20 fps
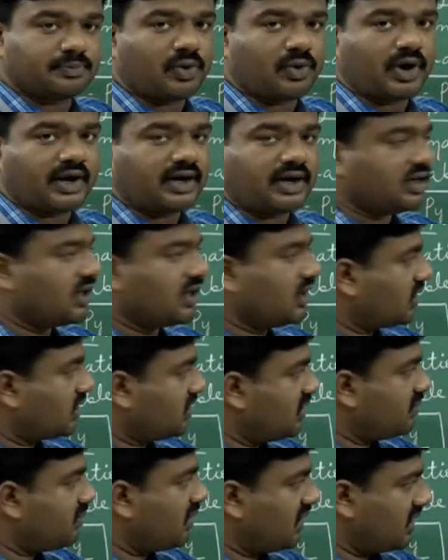point,
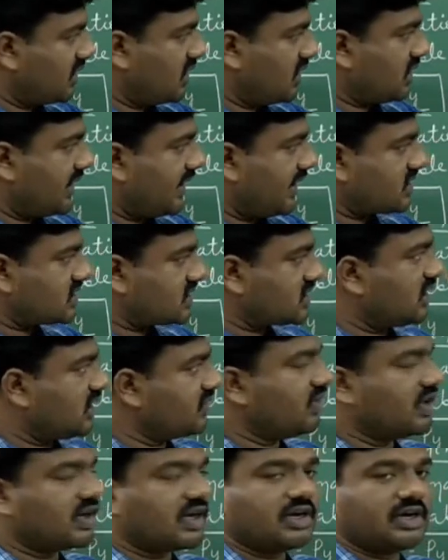the material gets
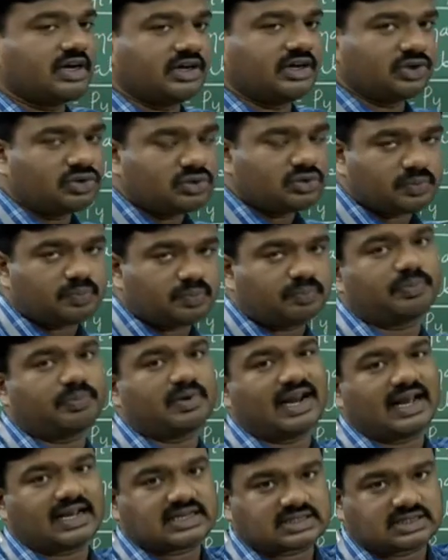converted into
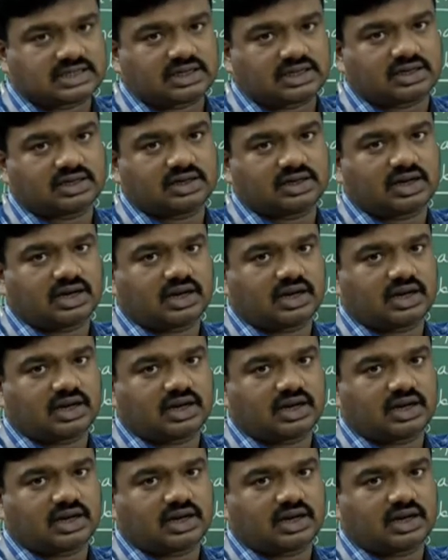plastic,